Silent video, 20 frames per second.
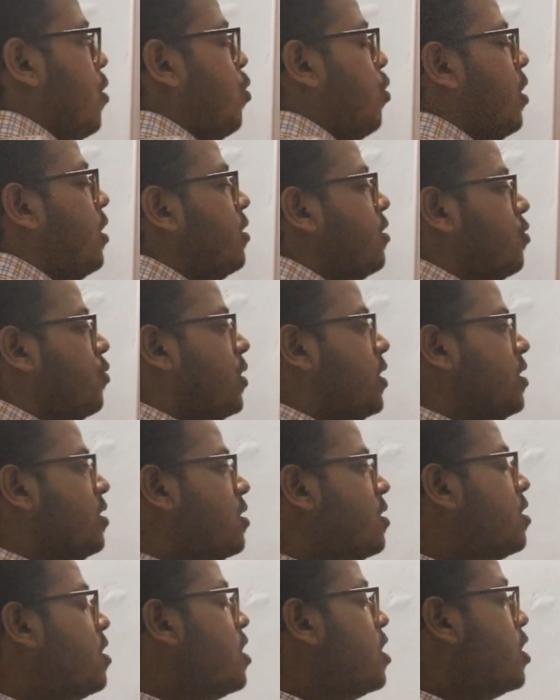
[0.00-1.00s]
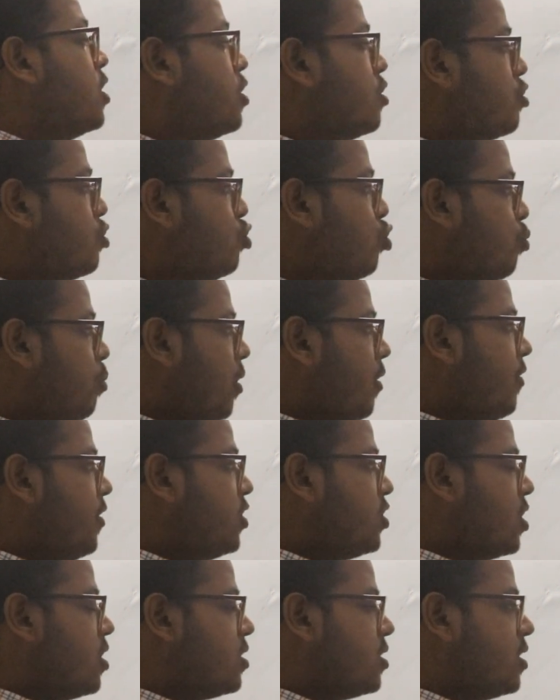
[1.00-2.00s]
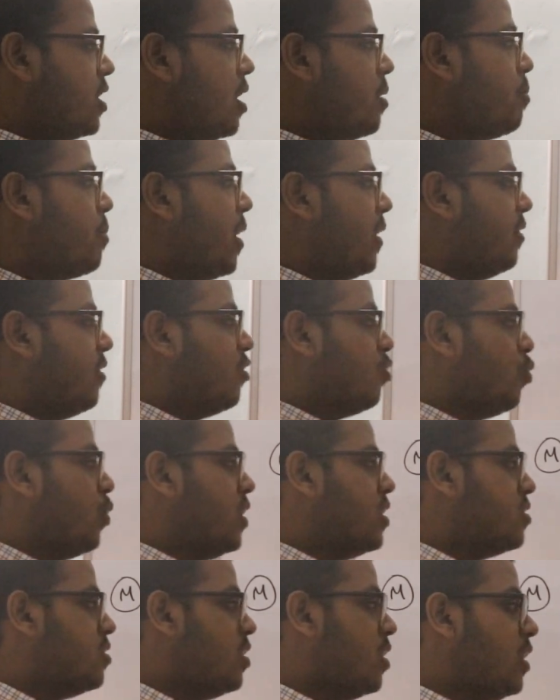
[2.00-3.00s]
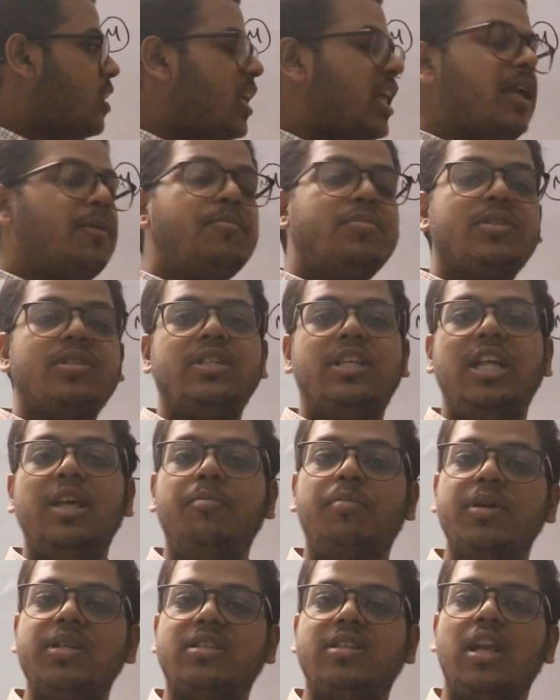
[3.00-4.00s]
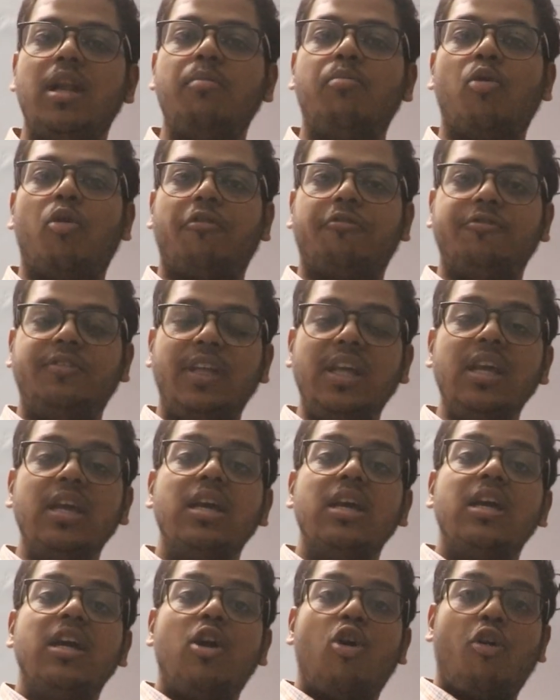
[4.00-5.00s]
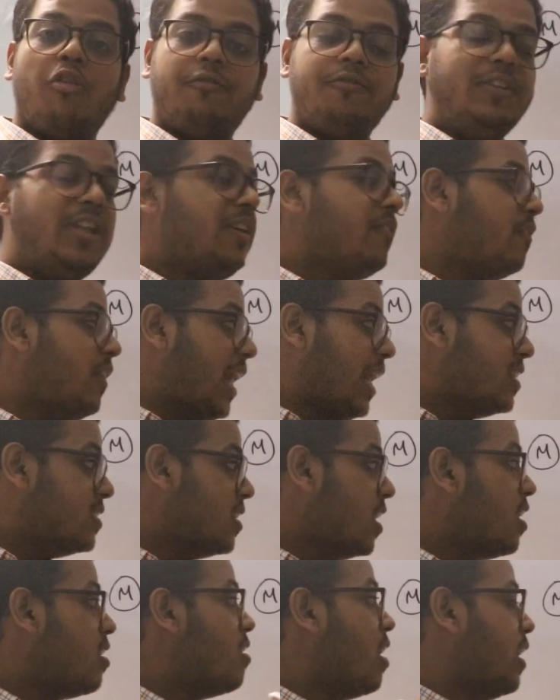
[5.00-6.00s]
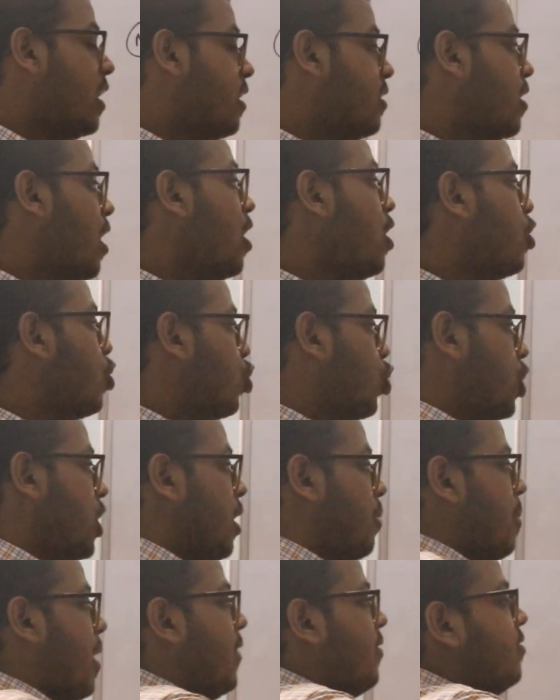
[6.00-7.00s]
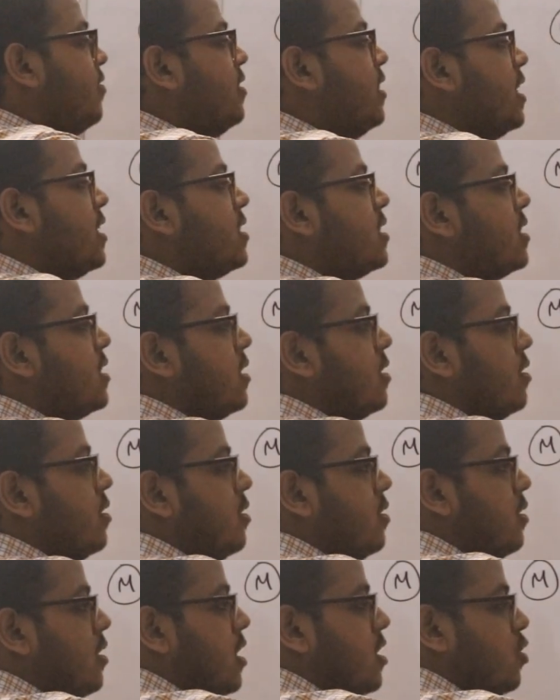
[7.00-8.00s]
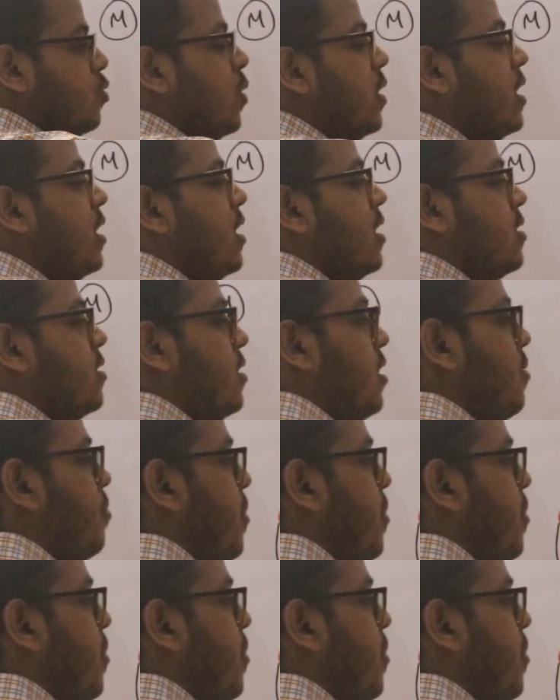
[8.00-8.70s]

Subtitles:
Okay, this one is the superficial slip and this one is the deeper slip of the flexor retinaculum, and this one is the